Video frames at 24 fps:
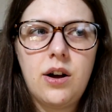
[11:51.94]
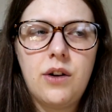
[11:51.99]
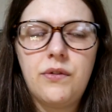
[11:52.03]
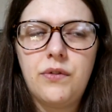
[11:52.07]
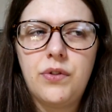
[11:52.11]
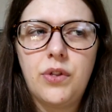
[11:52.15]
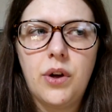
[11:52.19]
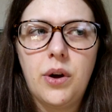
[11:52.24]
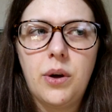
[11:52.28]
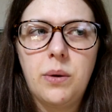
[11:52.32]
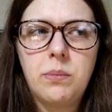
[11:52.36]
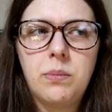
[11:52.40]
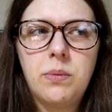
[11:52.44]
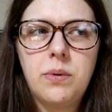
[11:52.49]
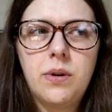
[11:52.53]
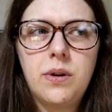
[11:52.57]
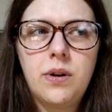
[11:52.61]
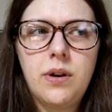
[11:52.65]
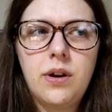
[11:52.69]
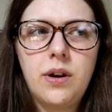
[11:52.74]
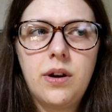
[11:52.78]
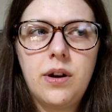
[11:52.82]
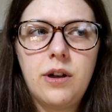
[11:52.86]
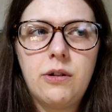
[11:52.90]
of them
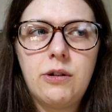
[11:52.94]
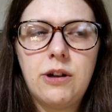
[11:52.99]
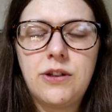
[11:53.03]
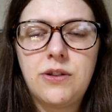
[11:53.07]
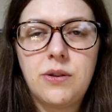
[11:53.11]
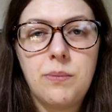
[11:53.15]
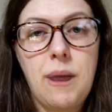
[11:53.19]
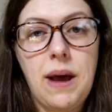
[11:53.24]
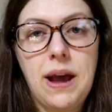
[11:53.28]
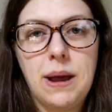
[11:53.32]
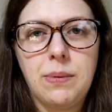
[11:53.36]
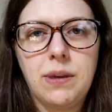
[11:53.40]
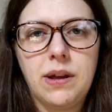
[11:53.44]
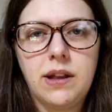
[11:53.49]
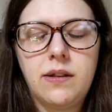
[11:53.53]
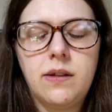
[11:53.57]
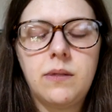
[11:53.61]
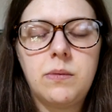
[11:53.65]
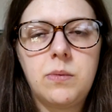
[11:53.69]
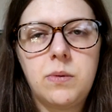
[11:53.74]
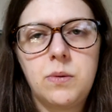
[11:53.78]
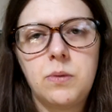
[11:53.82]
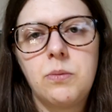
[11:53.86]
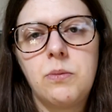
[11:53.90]
as a baby
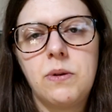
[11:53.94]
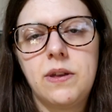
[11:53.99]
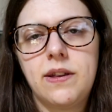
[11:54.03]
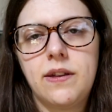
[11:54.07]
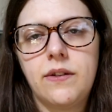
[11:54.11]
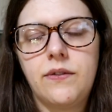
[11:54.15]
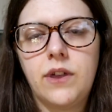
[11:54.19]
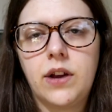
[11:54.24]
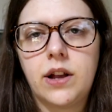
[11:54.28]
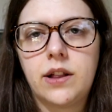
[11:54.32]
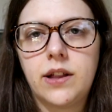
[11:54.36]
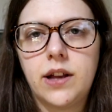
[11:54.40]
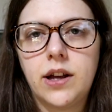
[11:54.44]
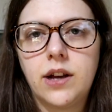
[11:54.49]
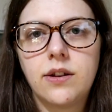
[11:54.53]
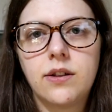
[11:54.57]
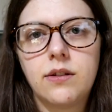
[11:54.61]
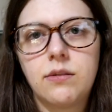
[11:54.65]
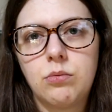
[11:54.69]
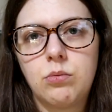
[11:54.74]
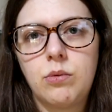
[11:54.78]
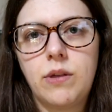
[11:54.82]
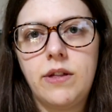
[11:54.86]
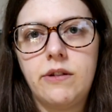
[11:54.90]
specifically
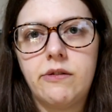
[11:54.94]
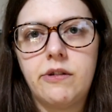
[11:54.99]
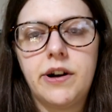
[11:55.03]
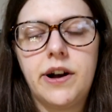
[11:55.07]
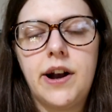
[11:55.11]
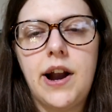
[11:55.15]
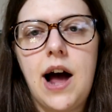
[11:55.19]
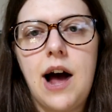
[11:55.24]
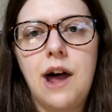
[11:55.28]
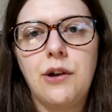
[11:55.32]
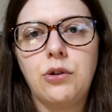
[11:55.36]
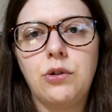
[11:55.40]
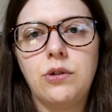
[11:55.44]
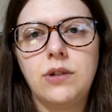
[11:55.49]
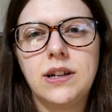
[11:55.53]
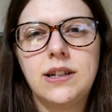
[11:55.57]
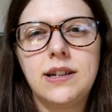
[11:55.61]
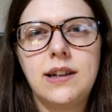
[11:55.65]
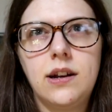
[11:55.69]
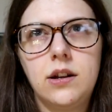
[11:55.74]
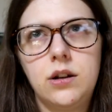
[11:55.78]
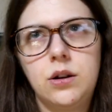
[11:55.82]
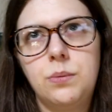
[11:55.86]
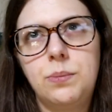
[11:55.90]
because when they're an adult
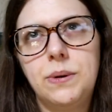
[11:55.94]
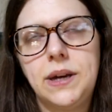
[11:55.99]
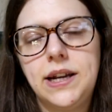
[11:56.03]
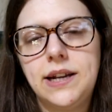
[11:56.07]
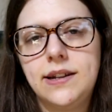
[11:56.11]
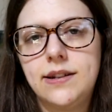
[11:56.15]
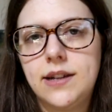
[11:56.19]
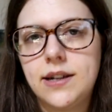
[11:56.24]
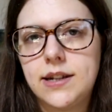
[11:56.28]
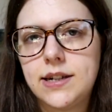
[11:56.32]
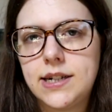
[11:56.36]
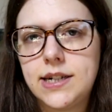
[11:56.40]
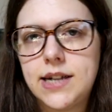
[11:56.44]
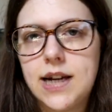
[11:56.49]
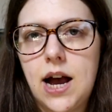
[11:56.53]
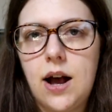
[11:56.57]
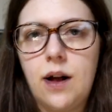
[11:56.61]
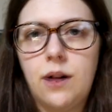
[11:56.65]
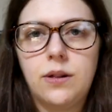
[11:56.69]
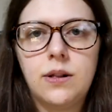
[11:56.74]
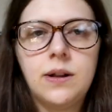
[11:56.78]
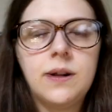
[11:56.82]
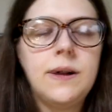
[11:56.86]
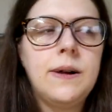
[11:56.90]
it's a little bit easier to
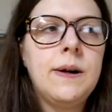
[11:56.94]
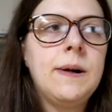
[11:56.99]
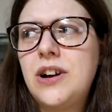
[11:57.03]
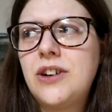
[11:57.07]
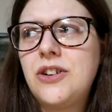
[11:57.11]
tell.